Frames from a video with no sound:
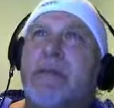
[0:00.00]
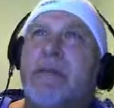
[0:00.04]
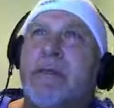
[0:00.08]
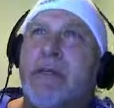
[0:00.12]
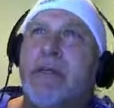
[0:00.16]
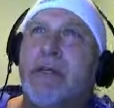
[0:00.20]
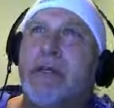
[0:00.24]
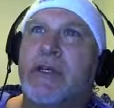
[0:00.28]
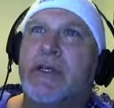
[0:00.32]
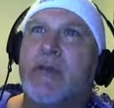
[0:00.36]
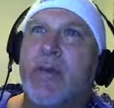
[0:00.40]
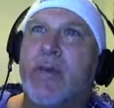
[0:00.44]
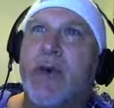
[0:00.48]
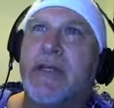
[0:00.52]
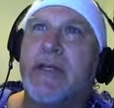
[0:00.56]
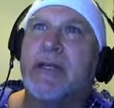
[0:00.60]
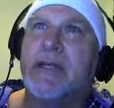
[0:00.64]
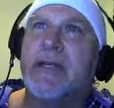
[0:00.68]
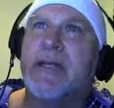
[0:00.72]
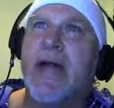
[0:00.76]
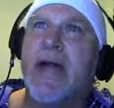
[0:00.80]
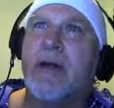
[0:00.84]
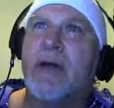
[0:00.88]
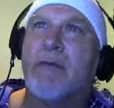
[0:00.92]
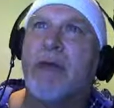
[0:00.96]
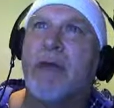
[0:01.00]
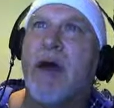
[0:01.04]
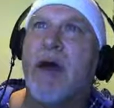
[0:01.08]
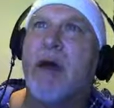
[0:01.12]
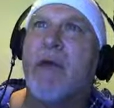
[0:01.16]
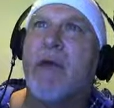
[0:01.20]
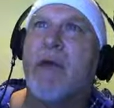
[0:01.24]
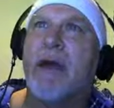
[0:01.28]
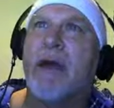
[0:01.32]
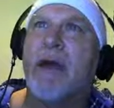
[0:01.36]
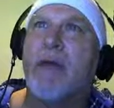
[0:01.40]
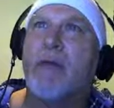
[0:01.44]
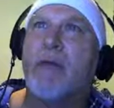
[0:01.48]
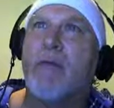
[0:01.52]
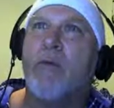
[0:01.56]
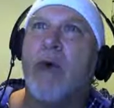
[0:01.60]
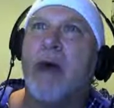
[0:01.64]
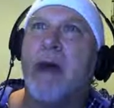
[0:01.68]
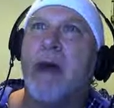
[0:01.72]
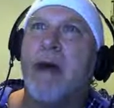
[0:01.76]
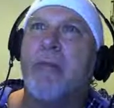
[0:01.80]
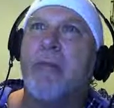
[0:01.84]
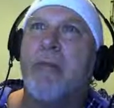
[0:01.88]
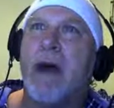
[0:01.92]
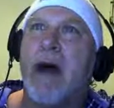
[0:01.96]
There's one down low and
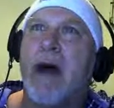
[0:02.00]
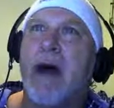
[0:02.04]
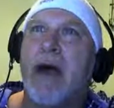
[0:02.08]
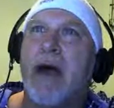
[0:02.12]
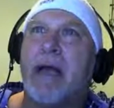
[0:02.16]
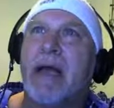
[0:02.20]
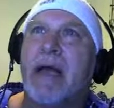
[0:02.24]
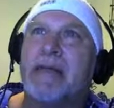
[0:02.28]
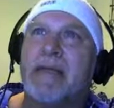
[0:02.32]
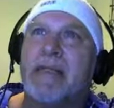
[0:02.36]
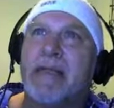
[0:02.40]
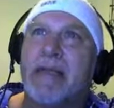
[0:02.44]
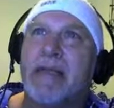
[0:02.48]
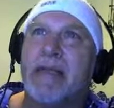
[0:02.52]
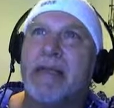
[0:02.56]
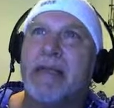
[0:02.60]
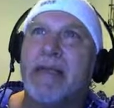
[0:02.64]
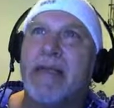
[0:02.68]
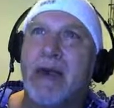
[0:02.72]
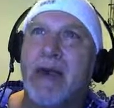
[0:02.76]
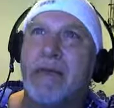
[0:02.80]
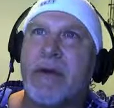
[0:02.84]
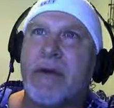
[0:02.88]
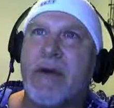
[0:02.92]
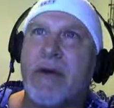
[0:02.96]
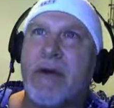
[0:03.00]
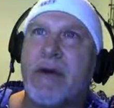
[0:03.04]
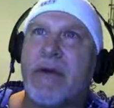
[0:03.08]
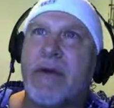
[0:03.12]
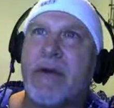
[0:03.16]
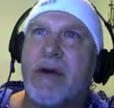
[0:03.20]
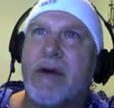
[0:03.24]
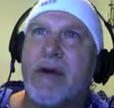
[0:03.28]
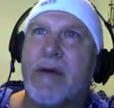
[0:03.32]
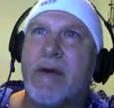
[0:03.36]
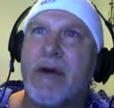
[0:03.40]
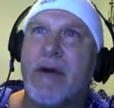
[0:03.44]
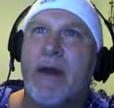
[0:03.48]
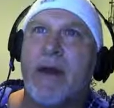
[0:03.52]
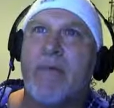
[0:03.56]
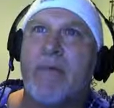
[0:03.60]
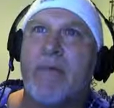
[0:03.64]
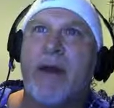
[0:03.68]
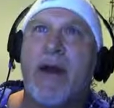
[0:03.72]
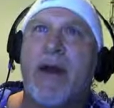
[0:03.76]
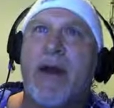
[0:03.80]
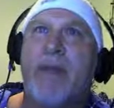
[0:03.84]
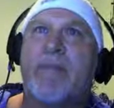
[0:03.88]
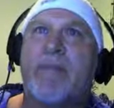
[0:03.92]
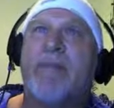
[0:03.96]
one up high. See, down here and one up
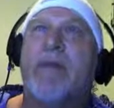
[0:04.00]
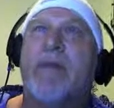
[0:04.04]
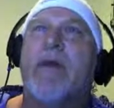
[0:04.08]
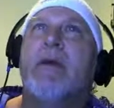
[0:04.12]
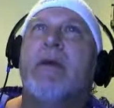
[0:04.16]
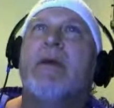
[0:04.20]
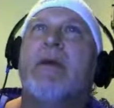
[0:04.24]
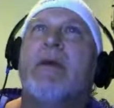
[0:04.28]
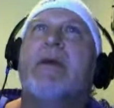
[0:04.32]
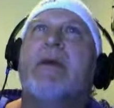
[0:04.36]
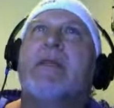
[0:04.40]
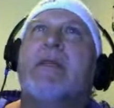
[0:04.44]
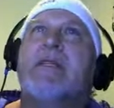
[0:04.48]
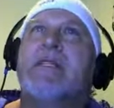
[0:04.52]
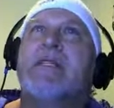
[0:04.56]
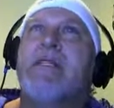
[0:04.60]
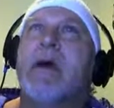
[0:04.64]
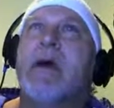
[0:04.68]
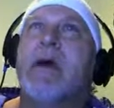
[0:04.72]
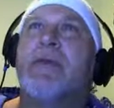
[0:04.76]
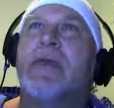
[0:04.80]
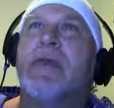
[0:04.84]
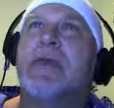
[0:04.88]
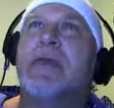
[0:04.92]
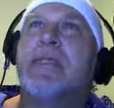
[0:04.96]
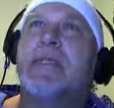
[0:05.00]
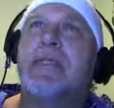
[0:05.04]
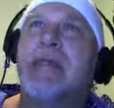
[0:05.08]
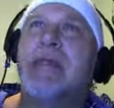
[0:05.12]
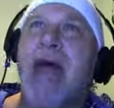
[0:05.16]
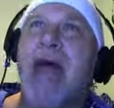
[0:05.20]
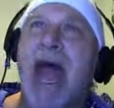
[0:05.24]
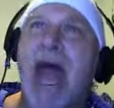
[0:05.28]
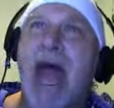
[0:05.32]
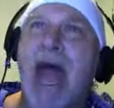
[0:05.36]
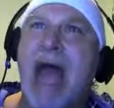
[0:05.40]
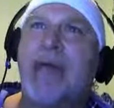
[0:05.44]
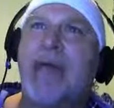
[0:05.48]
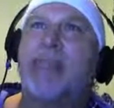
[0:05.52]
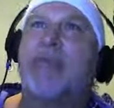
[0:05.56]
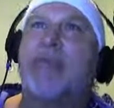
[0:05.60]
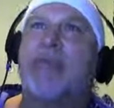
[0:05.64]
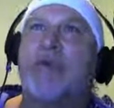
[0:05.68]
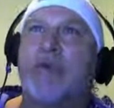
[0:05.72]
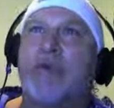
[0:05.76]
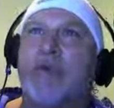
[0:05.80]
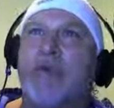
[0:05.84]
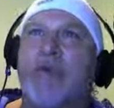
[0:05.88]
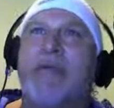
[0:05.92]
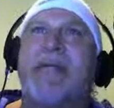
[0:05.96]
high. So this is the
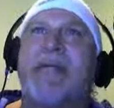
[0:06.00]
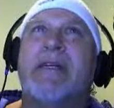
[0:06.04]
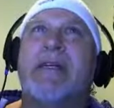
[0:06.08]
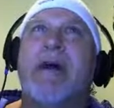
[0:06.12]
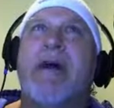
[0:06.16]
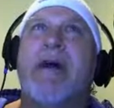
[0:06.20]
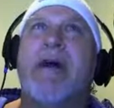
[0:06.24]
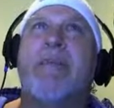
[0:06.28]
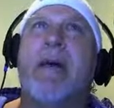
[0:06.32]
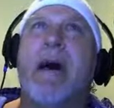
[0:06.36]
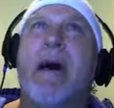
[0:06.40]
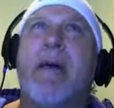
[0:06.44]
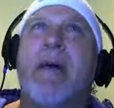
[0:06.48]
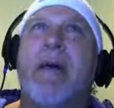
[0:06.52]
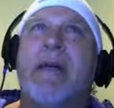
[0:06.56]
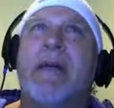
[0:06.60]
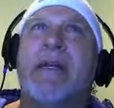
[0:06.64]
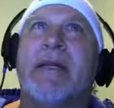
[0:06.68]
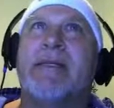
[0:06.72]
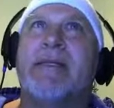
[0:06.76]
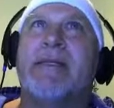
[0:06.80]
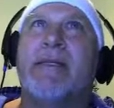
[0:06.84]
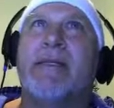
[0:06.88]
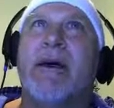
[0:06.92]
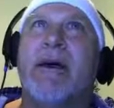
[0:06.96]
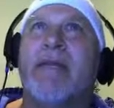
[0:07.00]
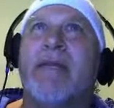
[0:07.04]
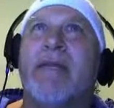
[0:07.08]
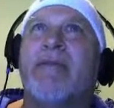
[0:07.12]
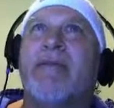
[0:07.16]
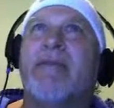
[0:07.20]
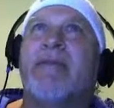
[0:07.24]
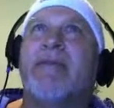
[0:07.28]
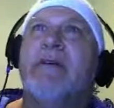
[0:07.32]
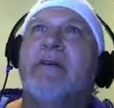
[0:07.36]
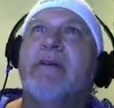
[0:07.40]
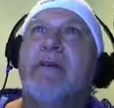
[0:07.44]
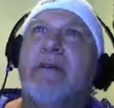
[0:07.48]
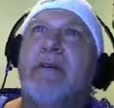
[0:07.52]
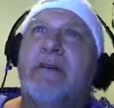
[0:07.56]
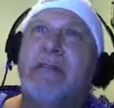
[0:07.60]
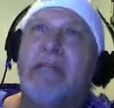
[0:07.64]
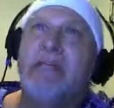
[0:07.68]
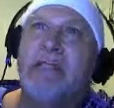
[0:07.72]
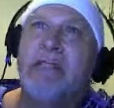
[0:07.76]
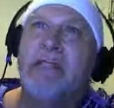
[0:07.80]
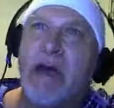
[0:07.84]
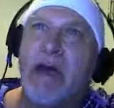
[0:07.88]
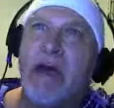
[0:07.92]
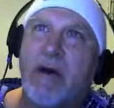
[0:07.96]
actual Twin Tower bombing itself.
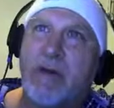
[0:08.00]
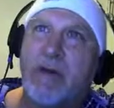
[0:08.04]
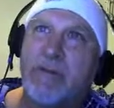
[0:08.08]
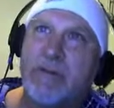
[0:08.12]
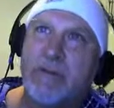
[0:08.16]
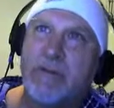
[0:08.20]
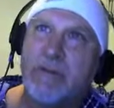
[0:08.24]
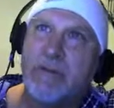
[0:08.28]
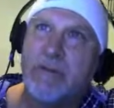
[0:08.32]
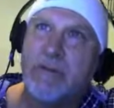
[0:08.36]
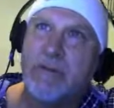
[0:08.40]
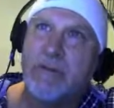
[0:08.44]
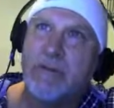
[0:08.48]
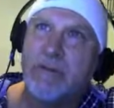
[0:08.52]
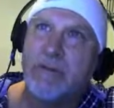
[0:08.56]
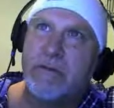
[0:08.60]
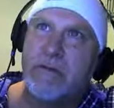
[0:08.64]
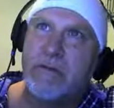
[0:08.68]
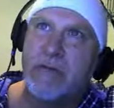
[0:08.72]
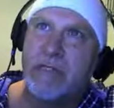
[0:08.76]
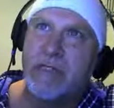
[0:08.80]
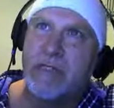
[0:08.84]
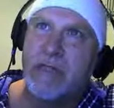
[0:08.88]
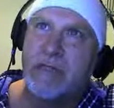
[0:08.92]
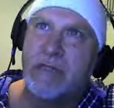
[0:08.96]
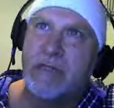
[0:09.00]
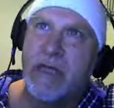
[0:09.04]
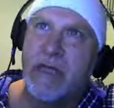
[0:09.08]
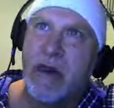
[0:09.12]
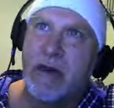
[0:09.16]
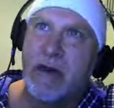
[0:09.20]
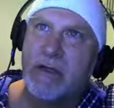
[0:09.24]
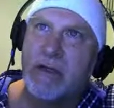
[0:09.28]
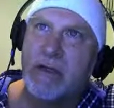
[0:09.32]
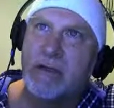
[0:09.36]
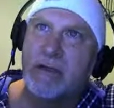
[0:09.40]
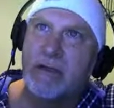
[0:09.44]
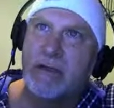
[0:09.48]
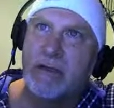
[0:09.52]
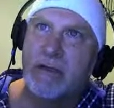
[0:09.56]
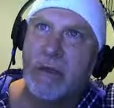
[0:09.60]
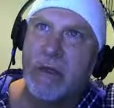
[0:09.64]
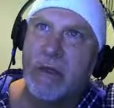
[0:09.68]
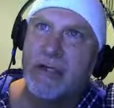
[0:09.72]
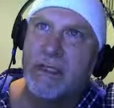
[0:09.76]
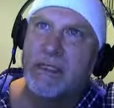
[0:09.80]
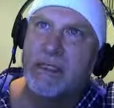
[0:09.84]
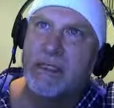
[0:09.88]
So the two towers, one